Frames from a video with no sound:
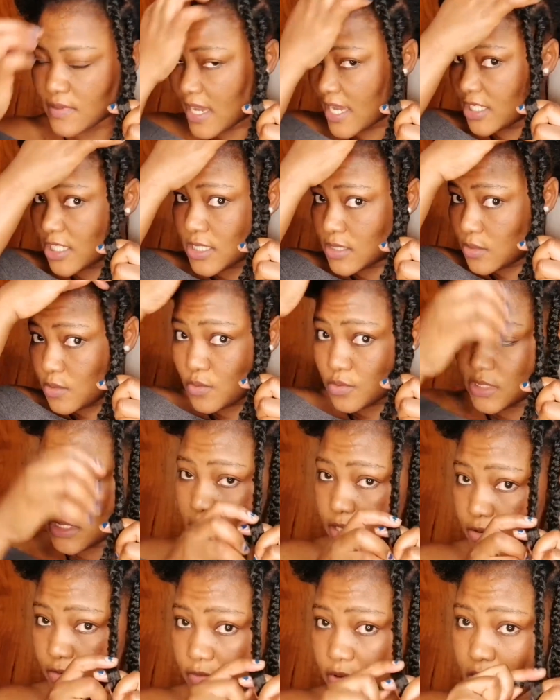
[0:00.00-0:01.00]
I just don't
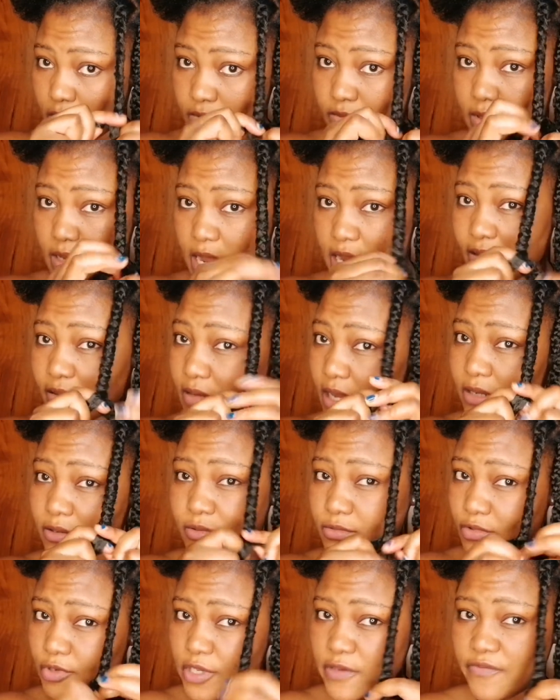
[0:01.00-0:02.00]
take one. I
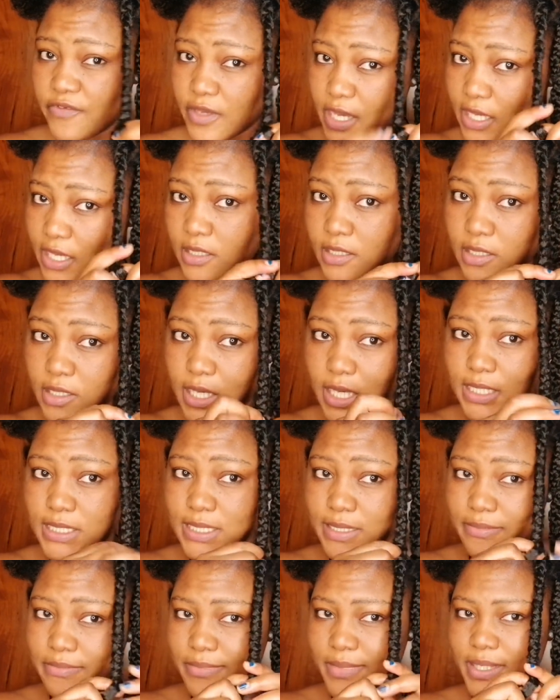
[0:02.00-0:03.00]
don't know if you're
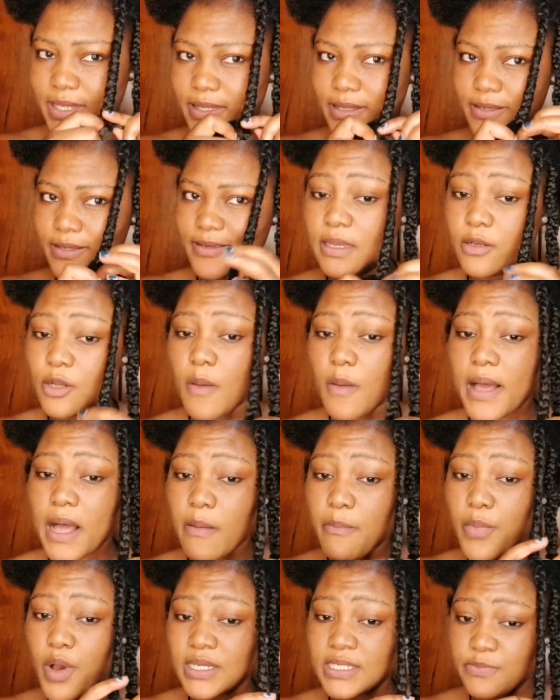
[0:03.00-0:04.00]
getting me. With the
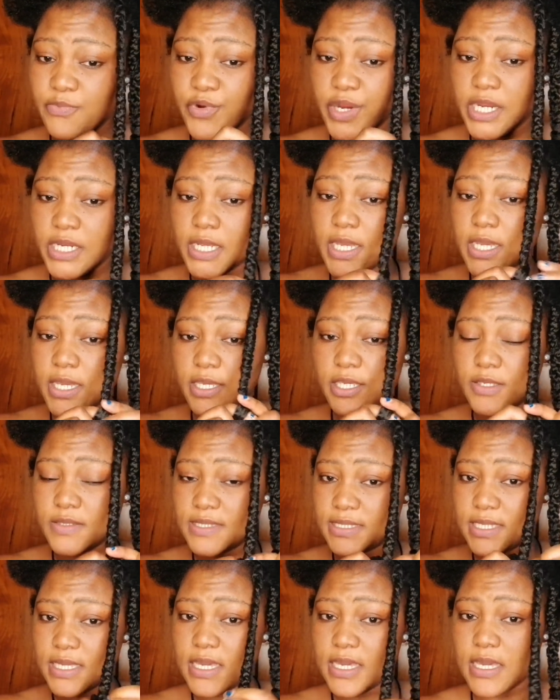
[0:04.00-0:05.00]
normal box braid, you
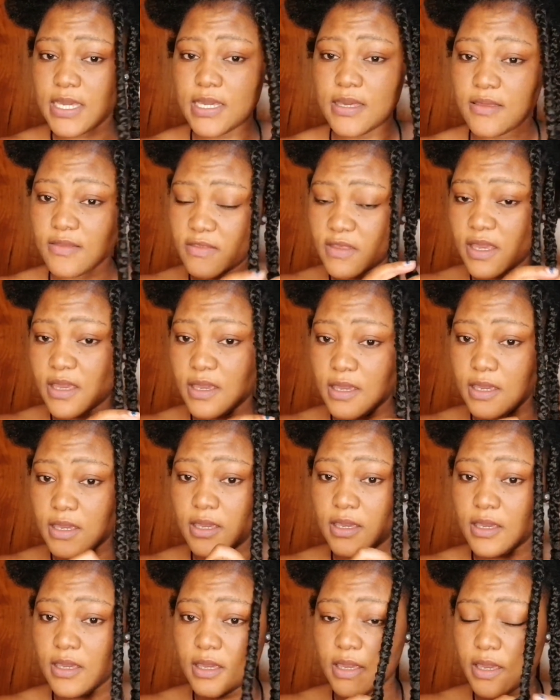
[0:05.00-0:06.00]
see
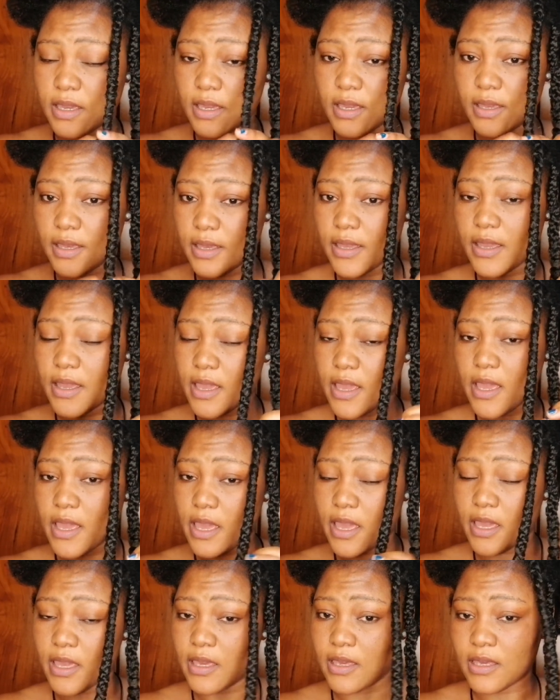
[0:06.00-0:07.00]
the
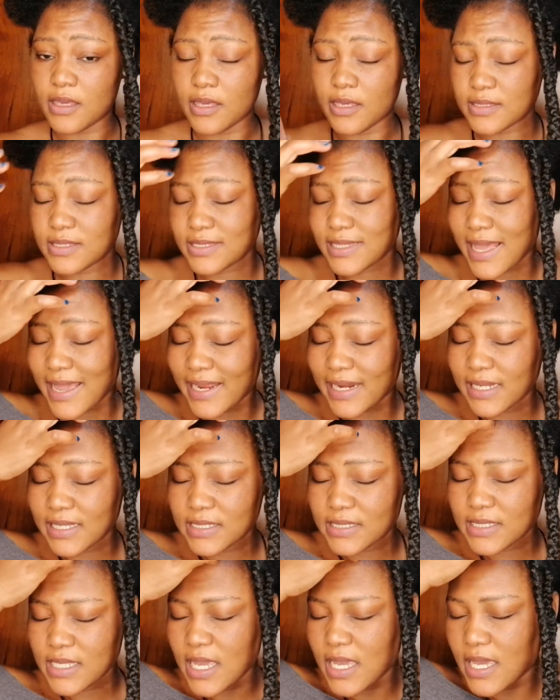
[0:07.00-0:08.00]

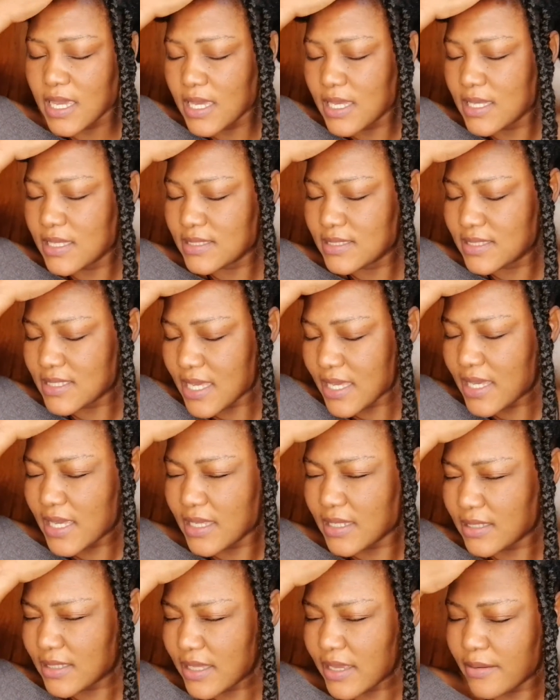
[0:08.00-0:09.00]
stylist
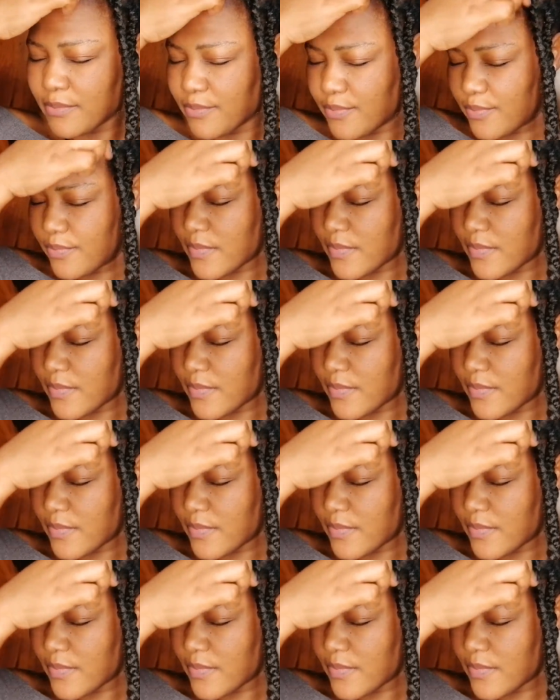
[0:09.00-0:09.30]
taking the